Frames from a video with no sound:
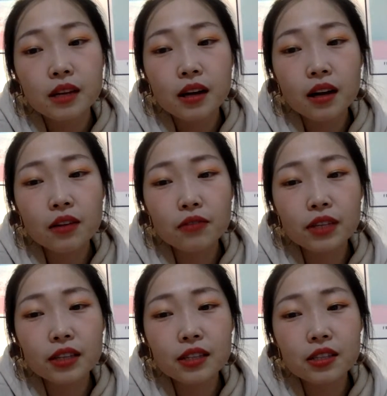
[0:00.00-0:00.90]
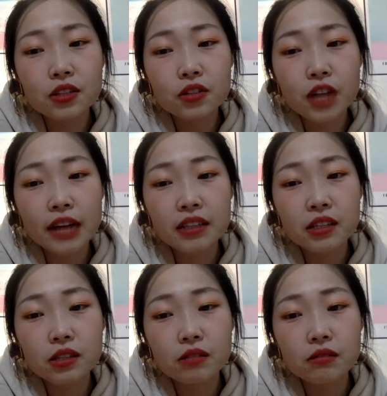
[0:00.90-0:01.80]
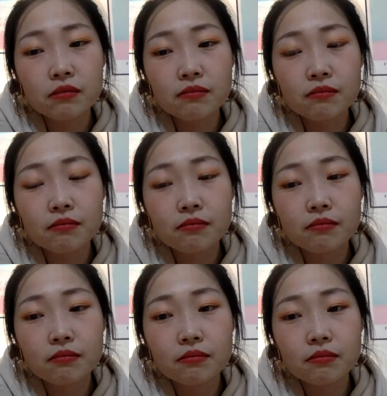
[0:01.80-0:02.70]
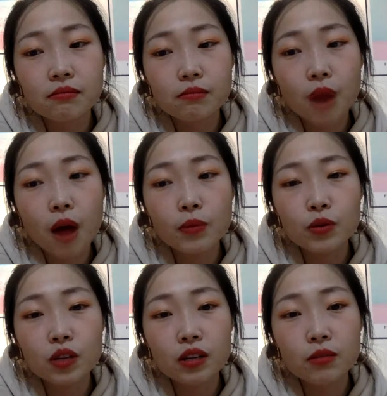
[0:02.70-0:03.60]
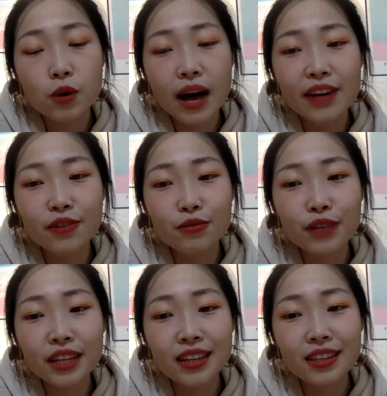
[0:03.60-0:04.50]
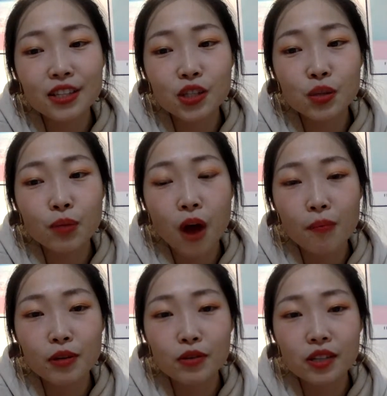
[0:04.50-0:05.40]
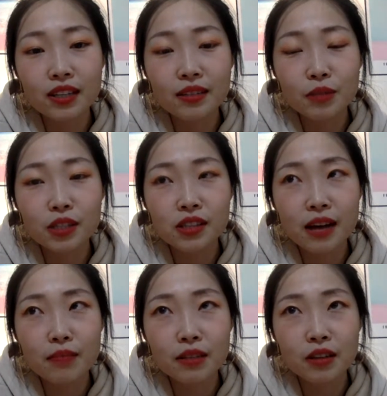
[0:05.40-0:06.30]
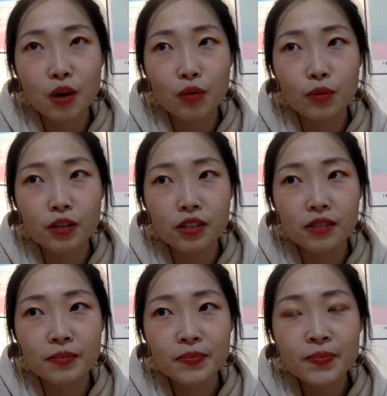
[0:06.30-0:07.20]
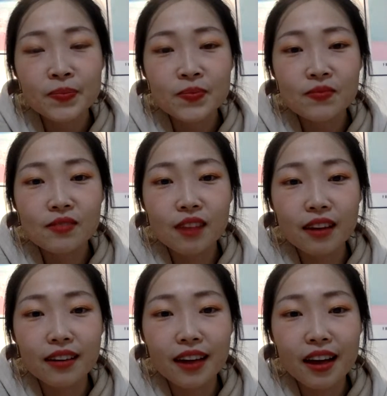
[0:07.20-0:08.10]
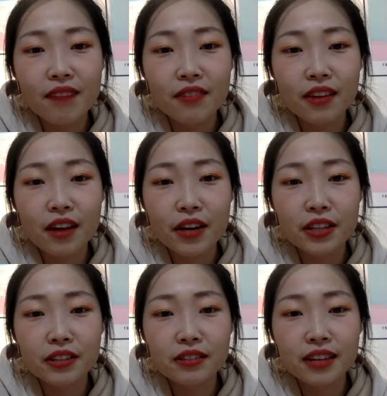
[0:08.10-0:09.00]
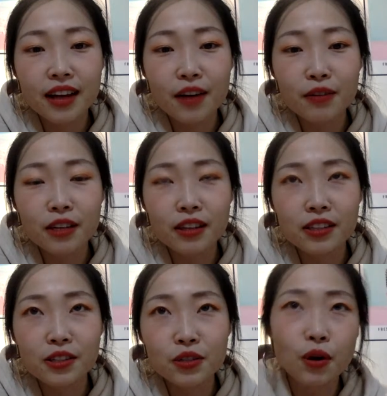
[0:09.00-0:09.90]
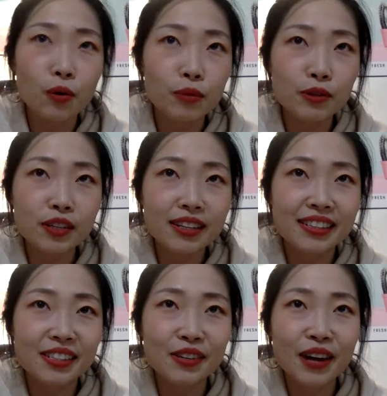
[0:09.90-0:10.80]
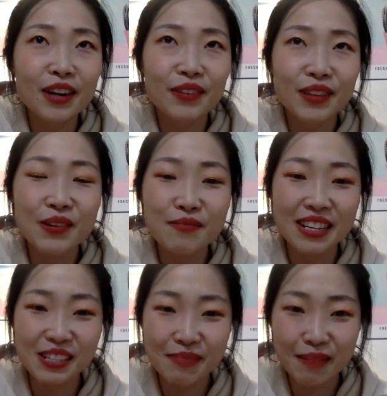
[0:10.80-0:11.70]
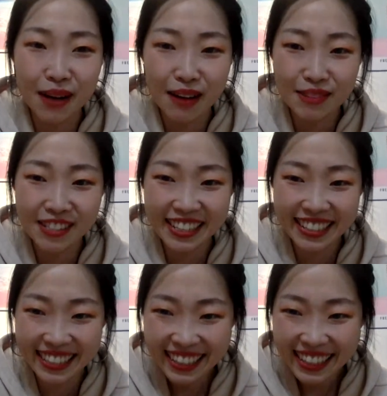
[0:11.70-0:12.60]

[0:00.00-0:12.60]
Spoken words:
I don't really listen to Chinese pop music. Well, I don't really listen to pop music because I'm an old person. Like I have a character that I only listen to old music, so I don't know much about pop music.